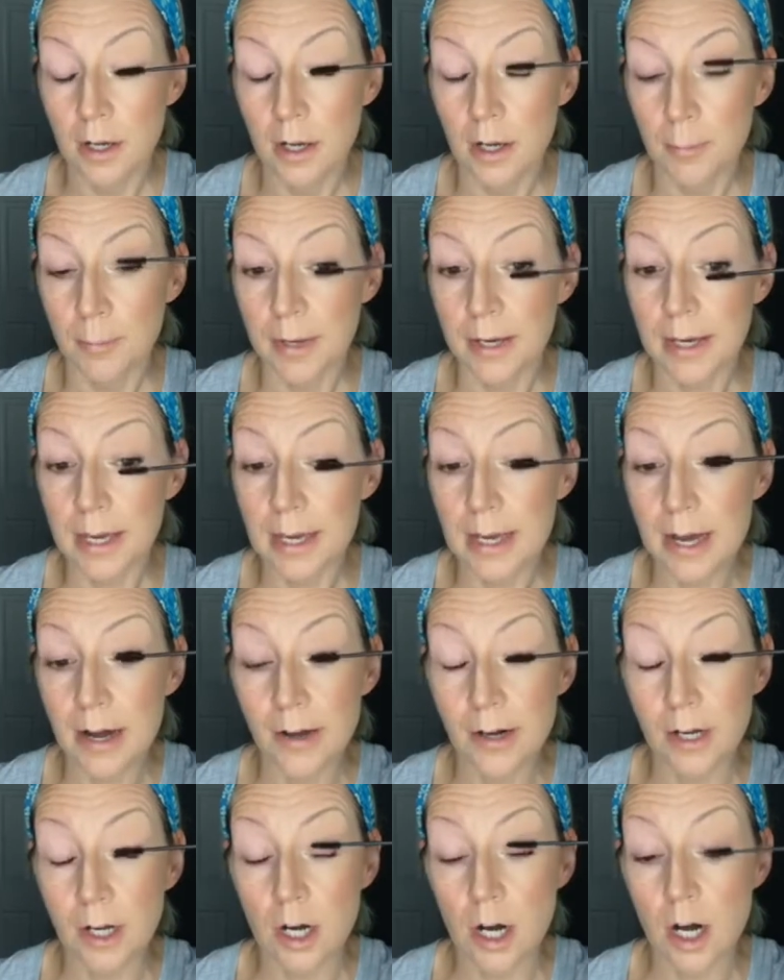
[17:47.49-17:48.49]
picking out a
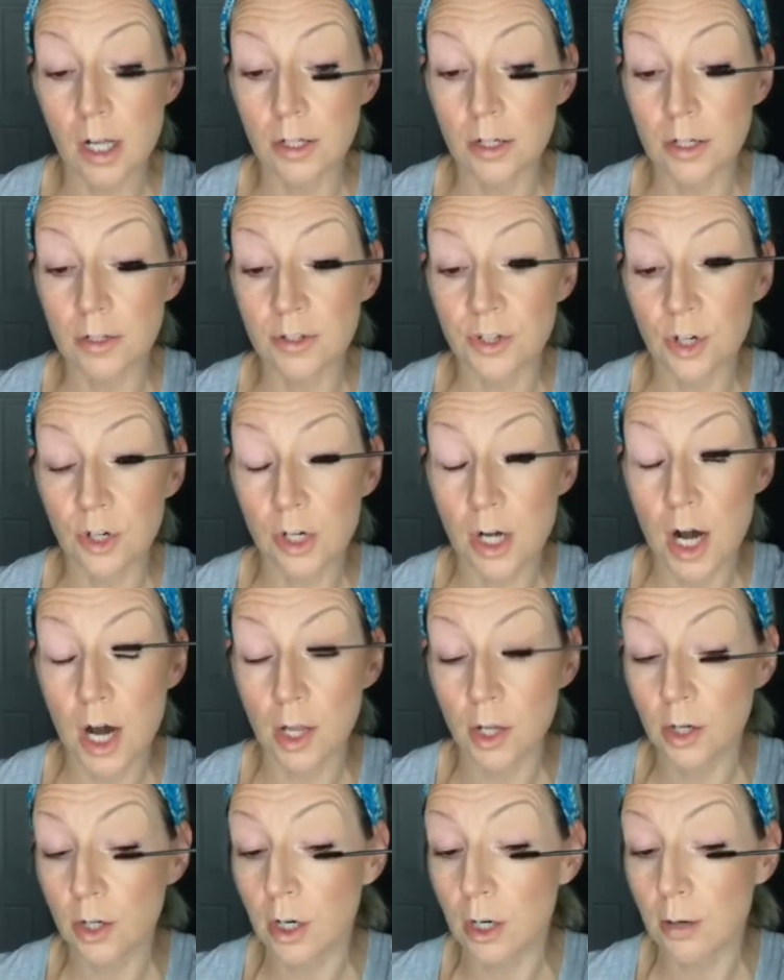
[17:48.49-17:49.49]
color, your color
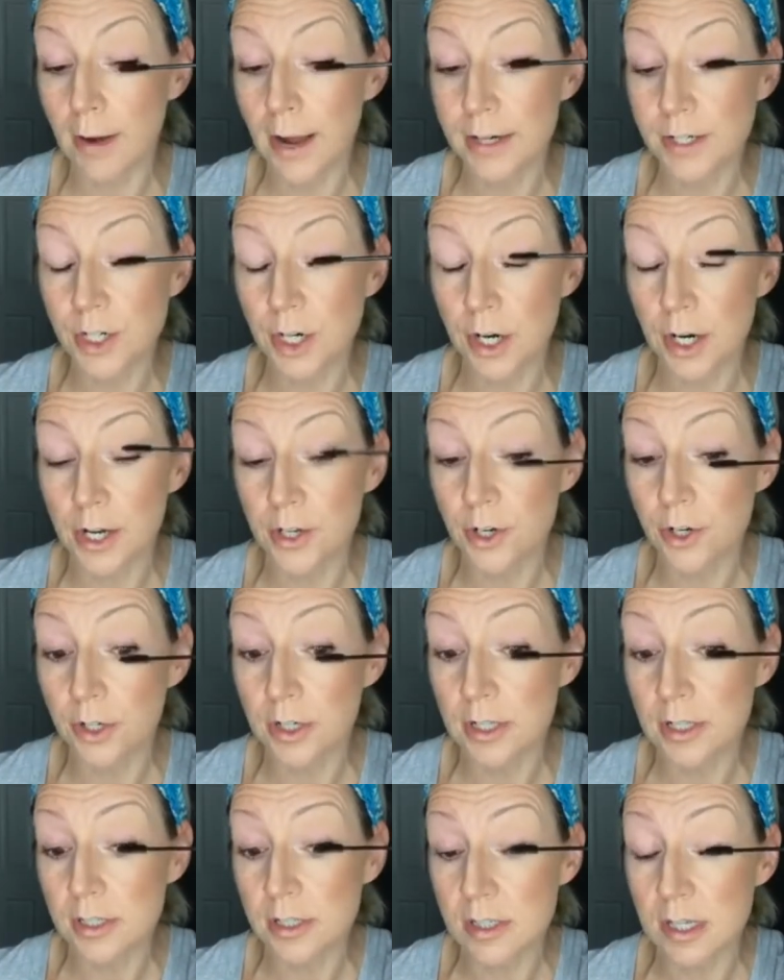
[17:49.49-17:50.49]
corrector and your
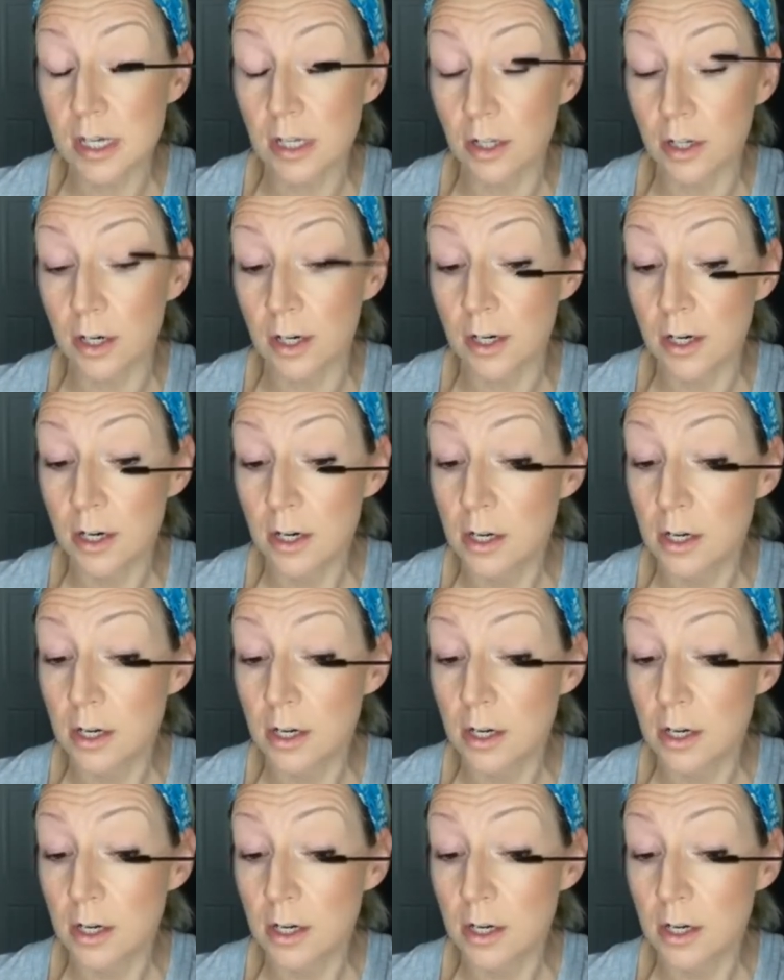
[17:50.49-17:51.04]
concealer,